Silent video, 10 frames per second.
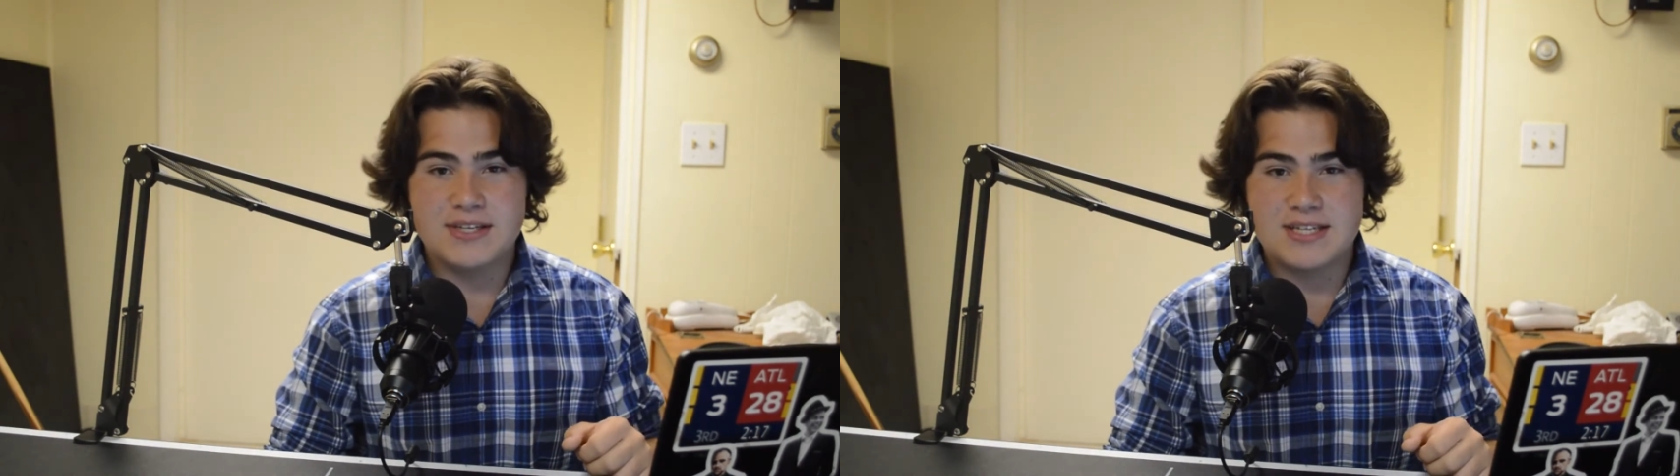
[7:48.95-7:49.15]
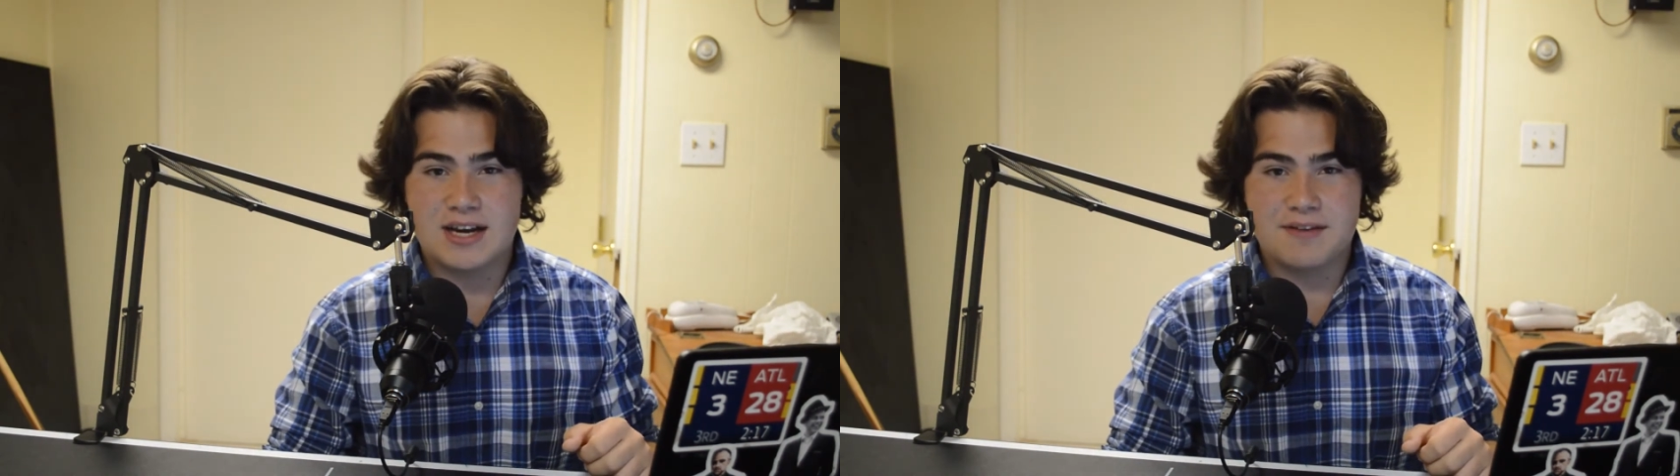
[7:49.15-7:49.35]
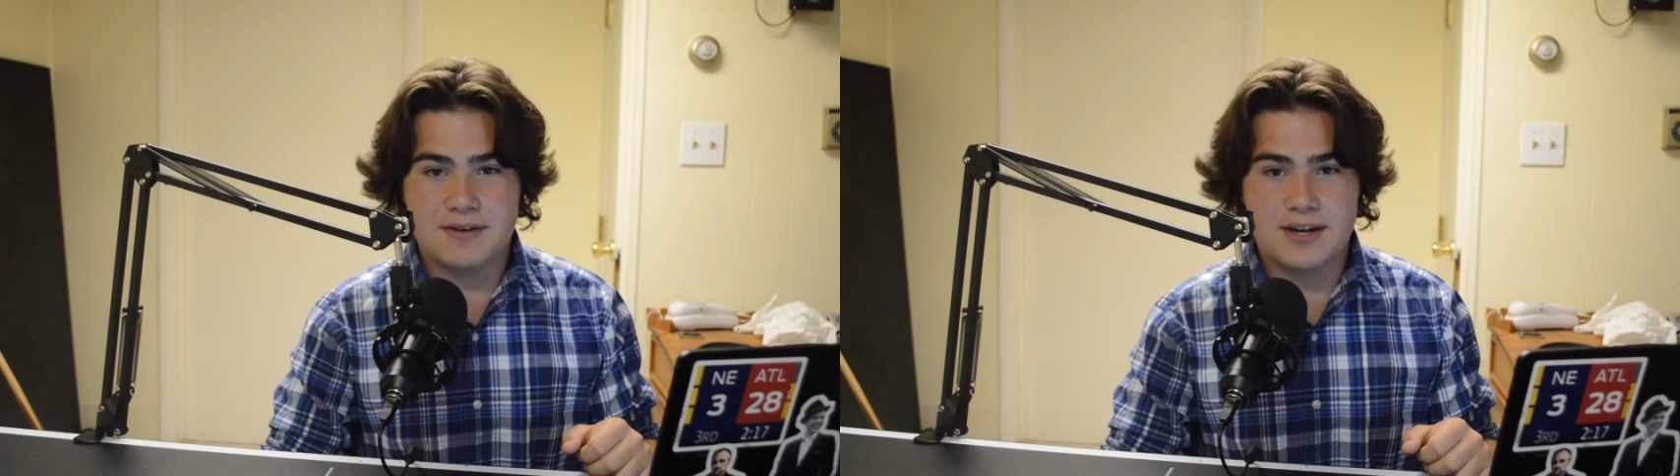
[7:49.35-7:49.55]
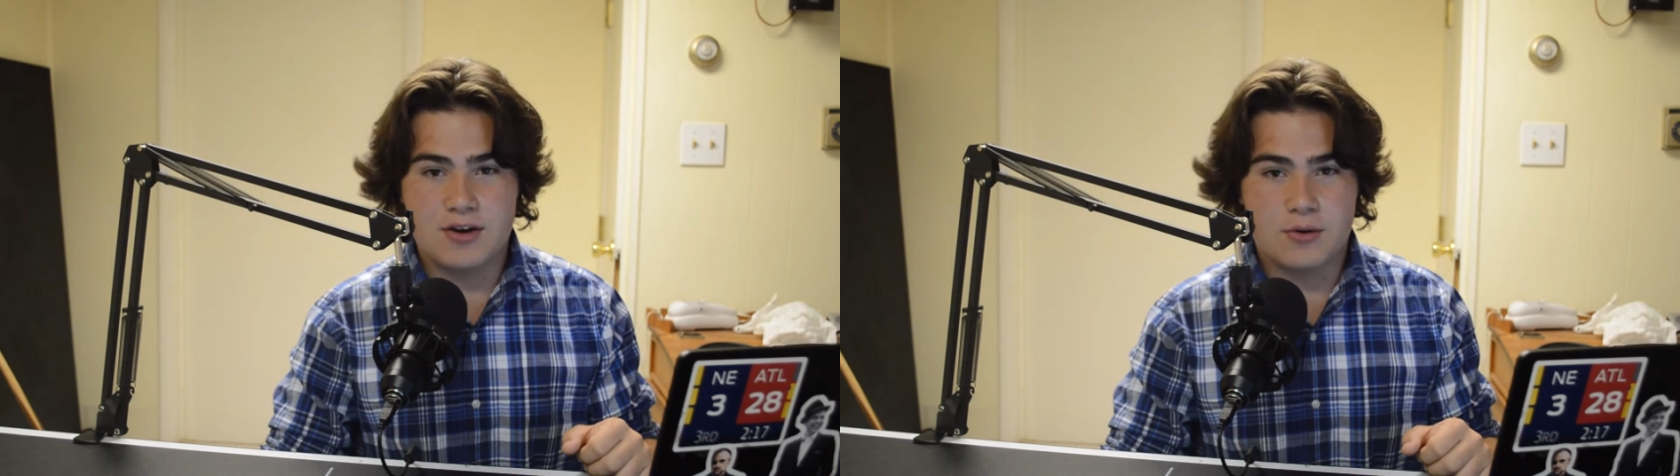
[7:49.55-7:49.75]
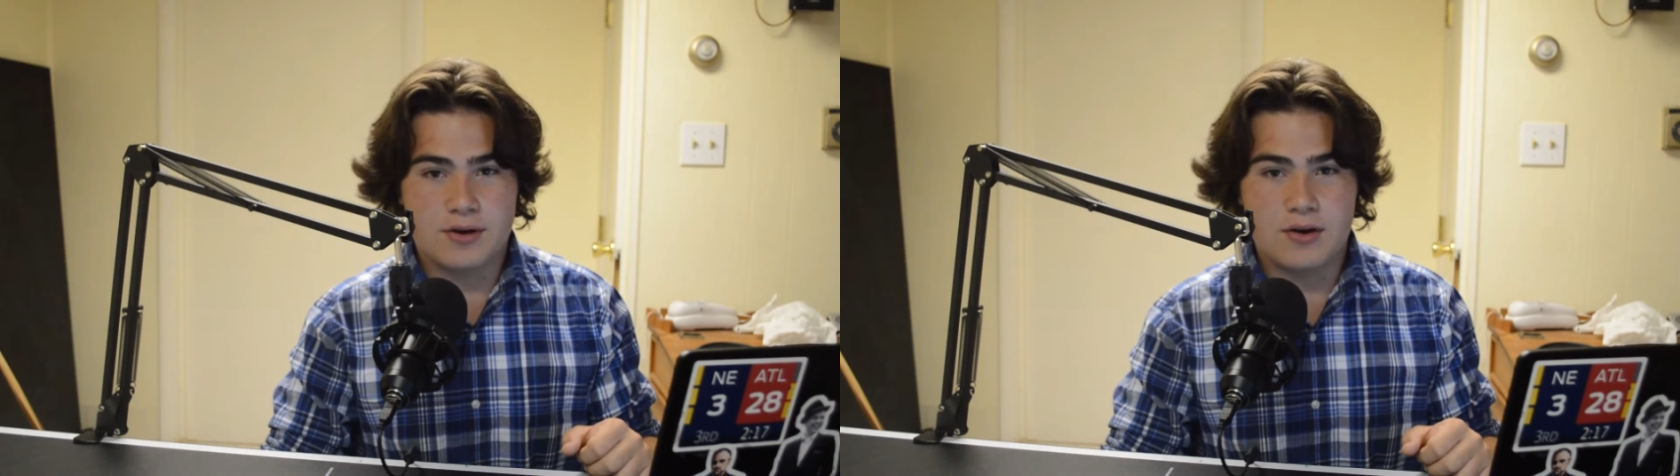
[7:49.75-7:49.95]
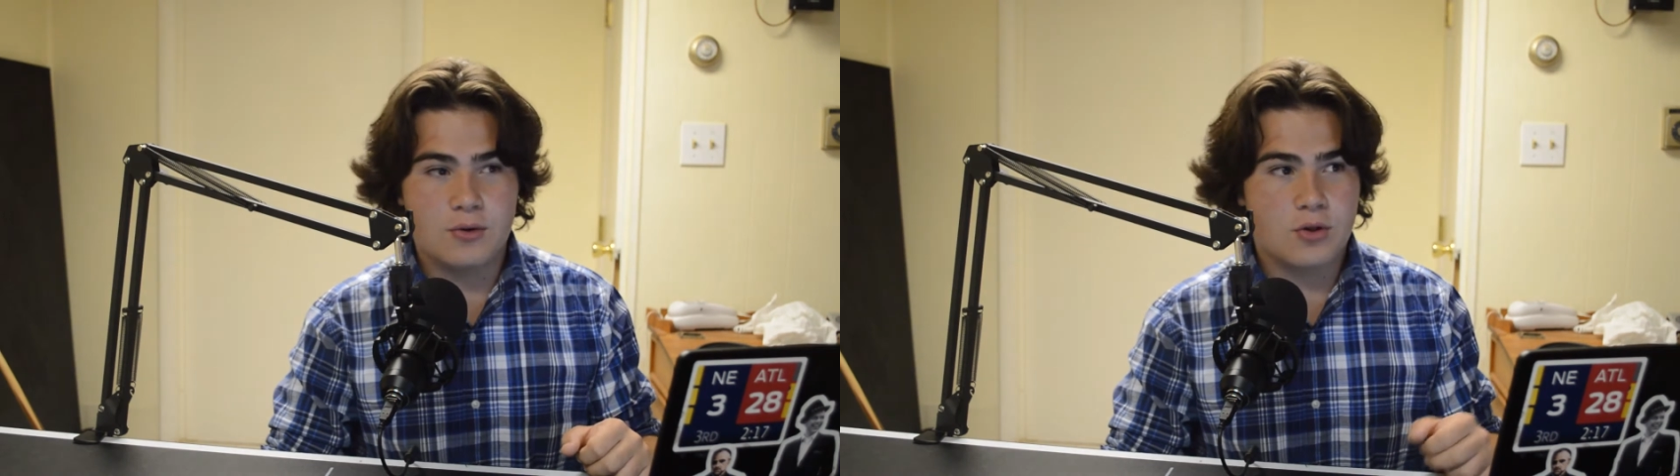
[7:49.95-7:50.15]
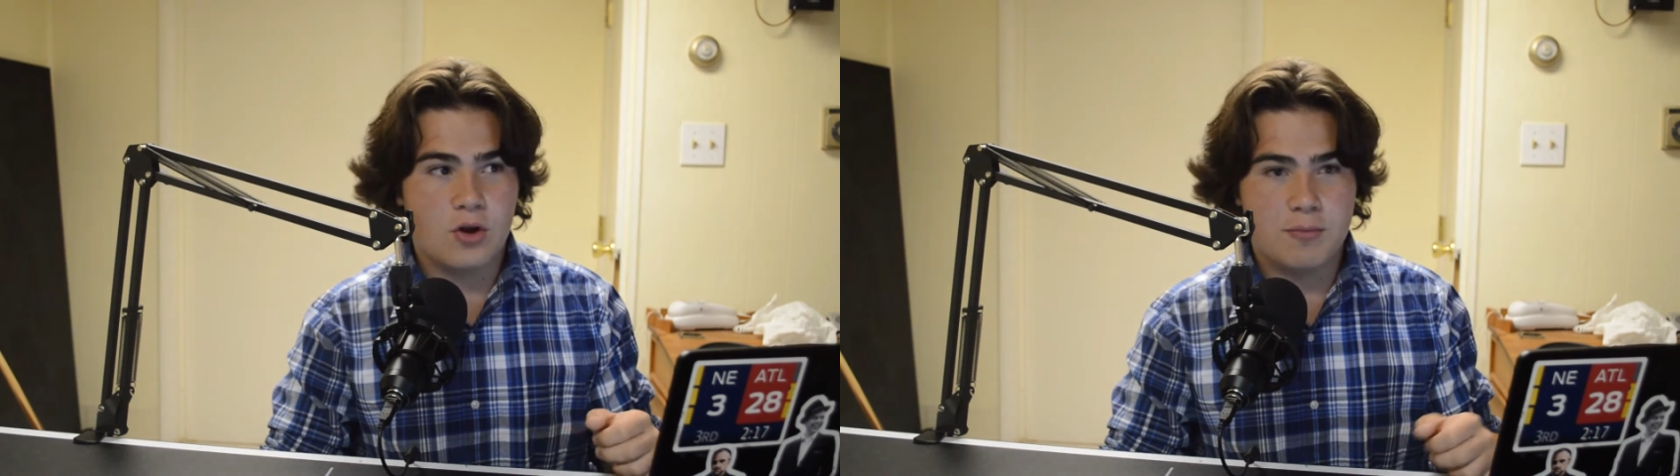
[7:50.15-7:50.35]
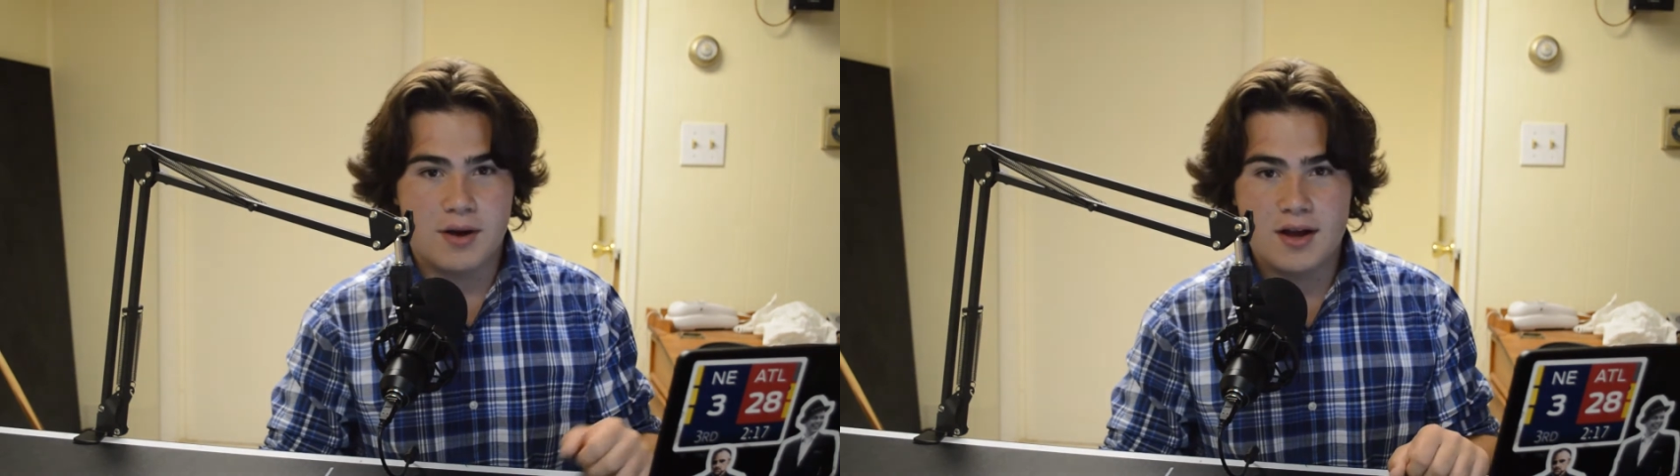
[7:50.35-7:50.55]
Donovan in
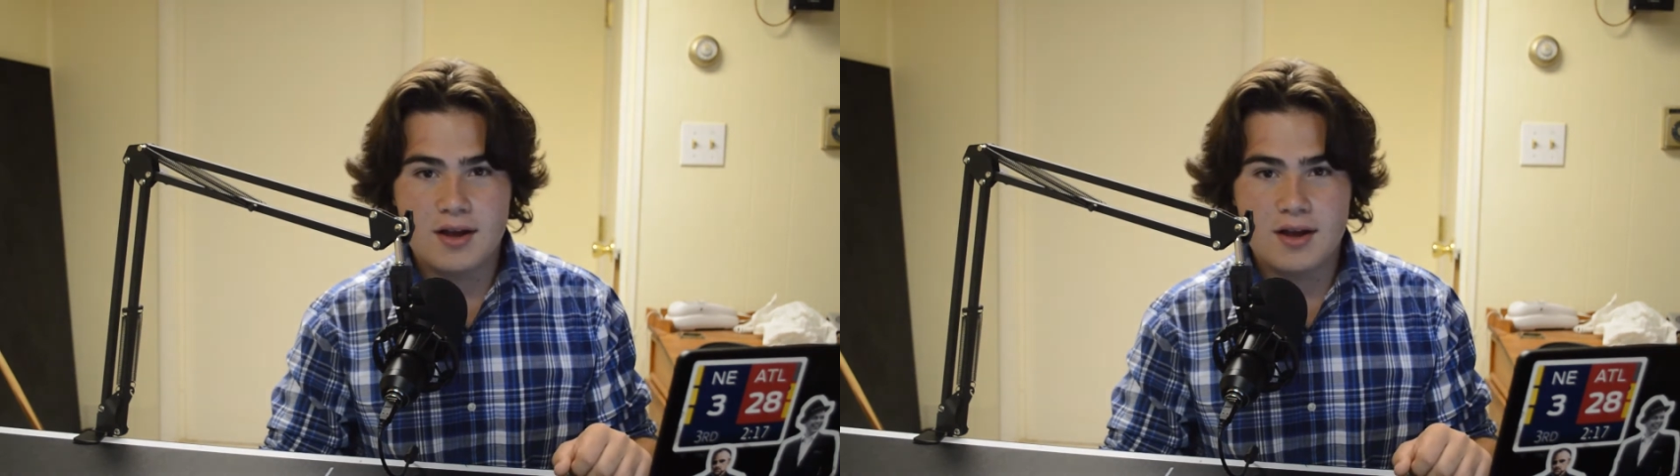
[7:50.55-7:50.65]
Oklahoma.